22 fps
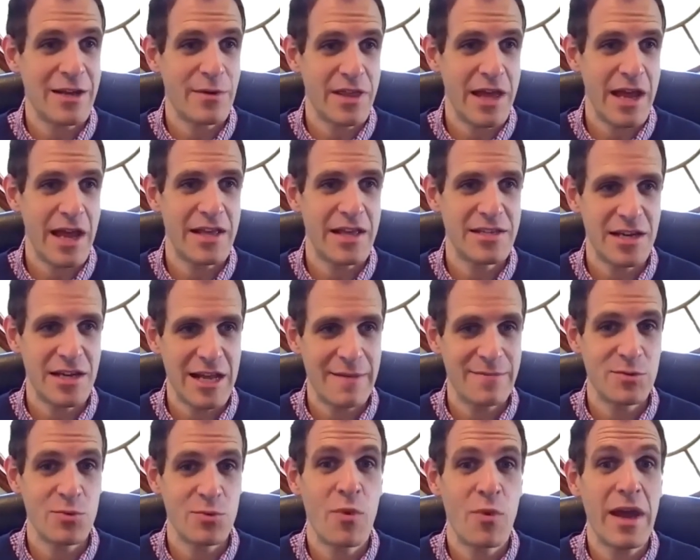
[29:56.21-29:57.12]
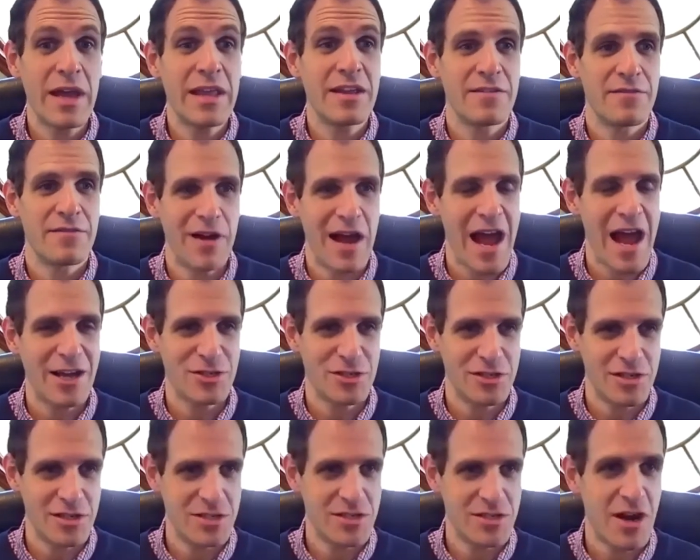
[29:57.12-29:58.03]
with hands on hips waiting for
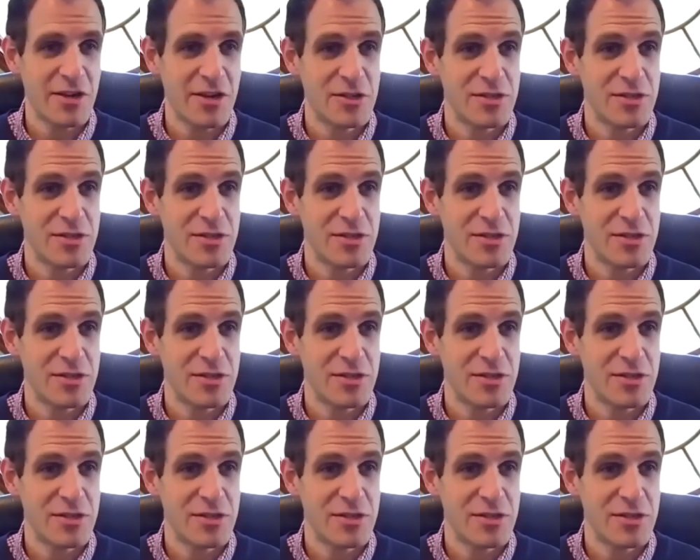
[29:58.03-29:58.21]
action to start.